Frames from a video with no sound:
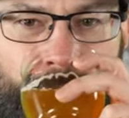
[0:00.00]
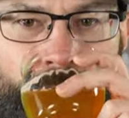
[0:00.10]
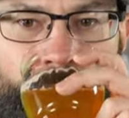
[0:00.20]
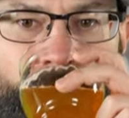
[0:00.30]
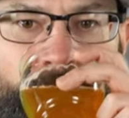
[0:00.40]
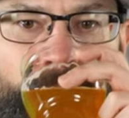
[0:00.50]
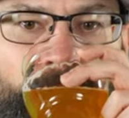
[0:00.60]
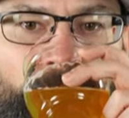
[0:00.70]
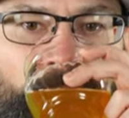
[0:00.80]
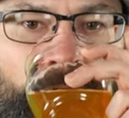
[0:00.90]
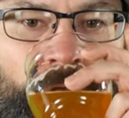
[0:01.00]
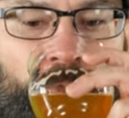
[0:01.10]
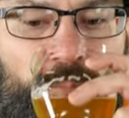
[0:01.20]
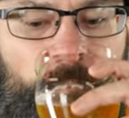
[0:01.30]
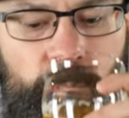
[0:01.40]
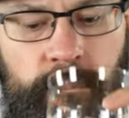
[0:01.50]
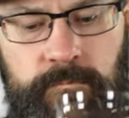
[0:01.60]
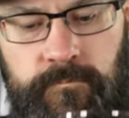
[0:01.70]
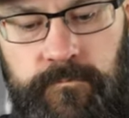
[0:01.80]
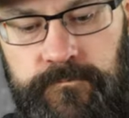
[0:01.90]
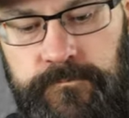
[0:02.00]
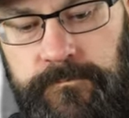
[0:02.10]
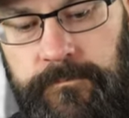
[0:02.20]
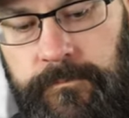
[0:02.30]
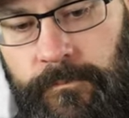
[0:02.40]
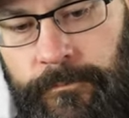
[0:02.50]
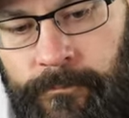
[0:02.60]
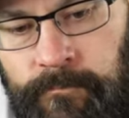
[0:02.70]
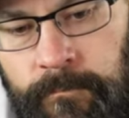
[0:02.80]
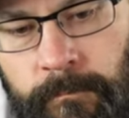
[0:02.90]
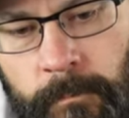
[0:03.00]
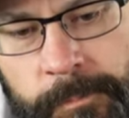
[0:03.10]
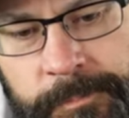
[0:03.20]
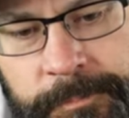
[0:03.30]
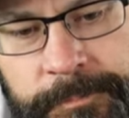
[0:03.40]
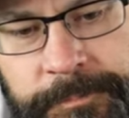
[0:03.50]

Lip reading: (silence)